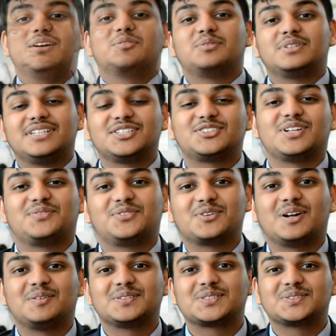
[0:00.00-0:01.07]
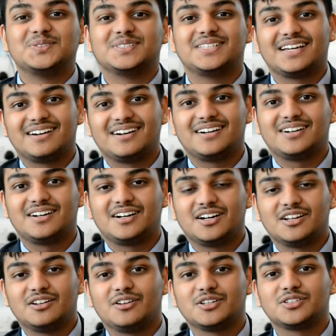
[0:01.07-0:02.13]
Within Stretford Grammar School, there are
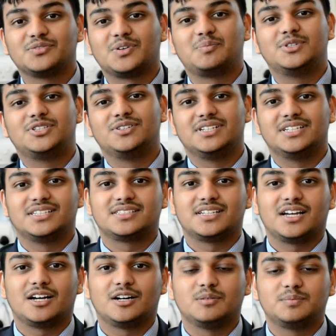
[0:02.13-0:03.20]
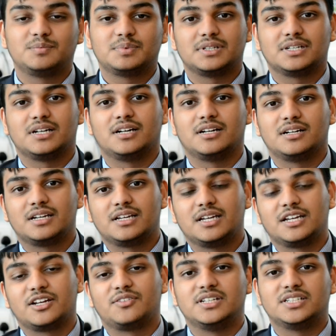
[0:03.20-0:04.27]
a lot of opportunities to help
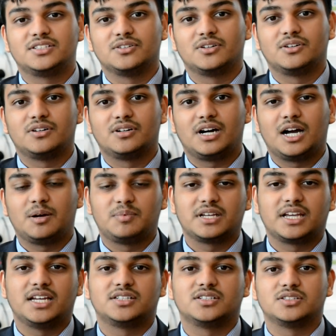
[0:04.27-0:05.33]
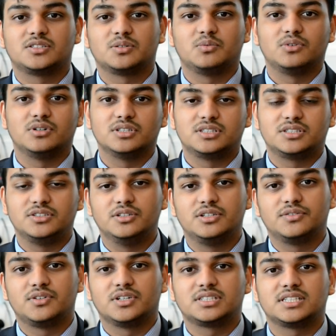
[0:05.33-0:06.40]
increase your application towards
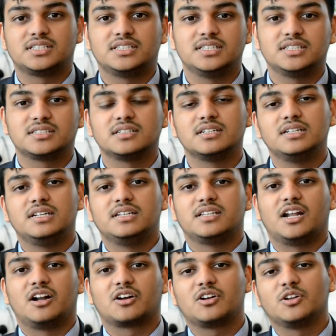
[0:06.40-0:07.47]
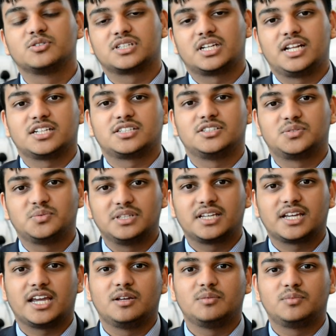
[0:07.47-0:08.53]
universities. There are close connections with
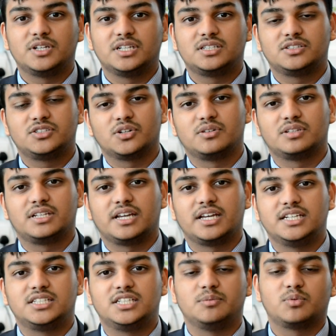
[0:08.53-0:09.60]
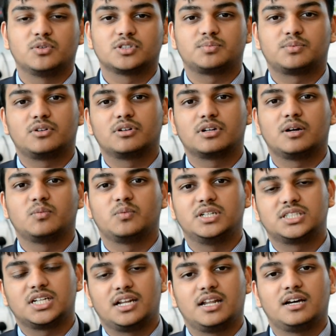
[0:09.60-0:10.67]
Cambridge during the HE Plus programme,
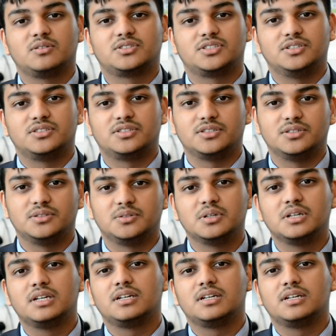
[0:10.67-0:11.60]
which allows you to